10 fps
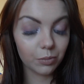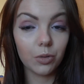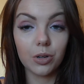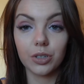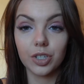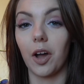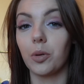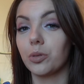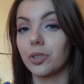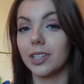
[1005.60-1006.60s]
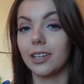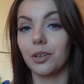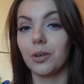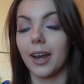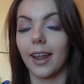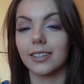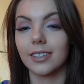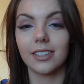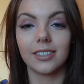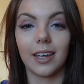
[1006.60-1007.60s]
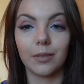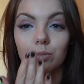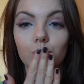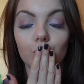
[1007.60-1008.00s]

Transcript: Well, I will see you next Thursday.